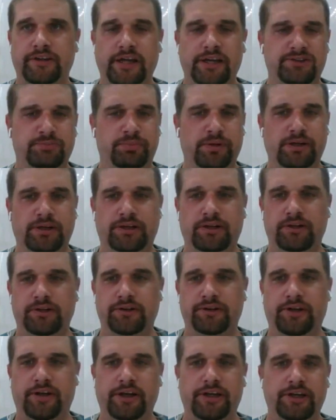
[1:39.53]
talking as a
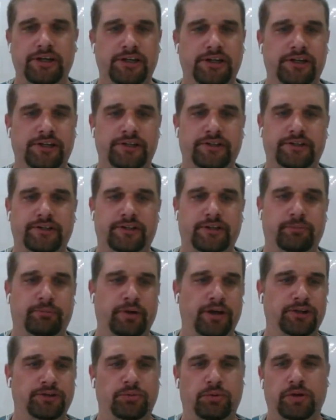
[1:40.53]
native
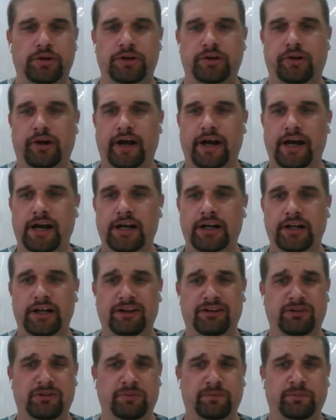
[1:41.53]
speaker depends where you're
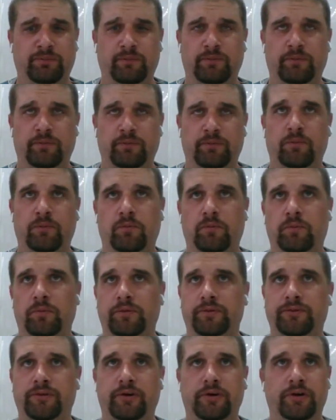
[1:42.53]
at, and
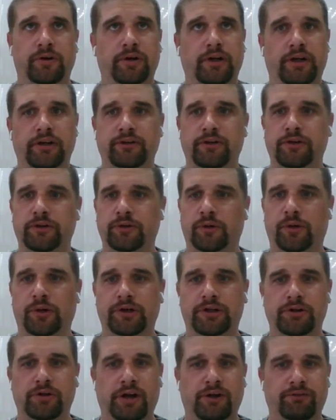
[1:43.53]
so
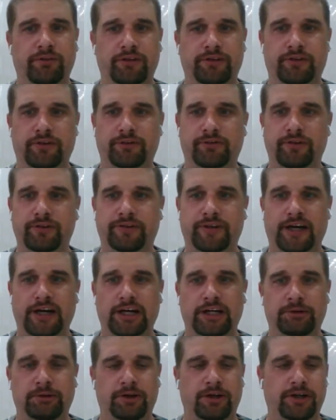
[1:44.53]
in New York you have a
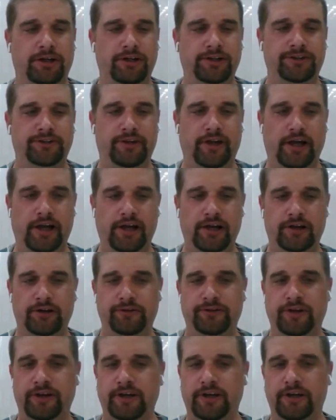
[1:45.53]
different
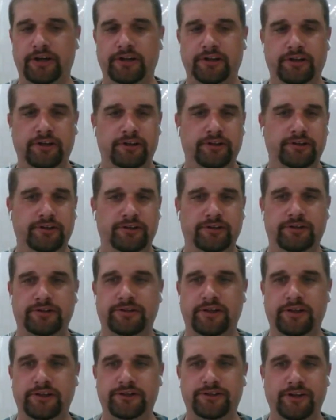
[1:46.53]
style than
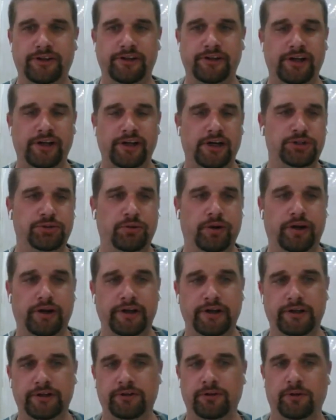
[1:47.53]

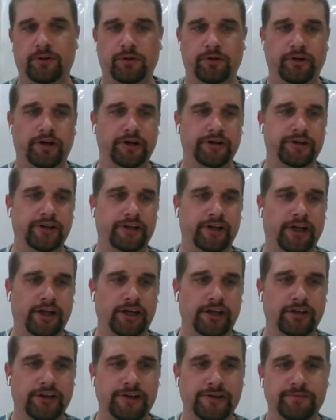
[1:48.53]
Sydney, Australia,
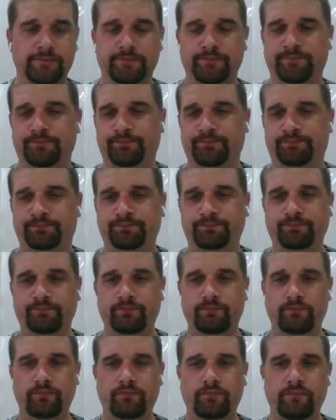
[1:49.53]
or London, England.
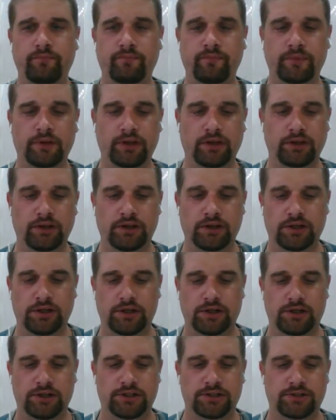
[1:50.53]
Uh-huh.
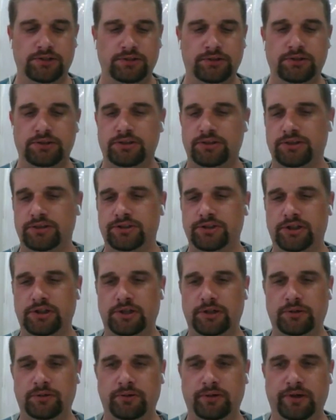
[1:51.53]
Yeah.
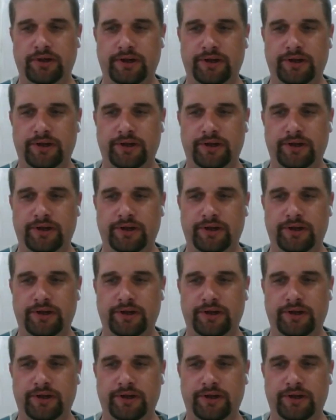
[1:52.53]
What about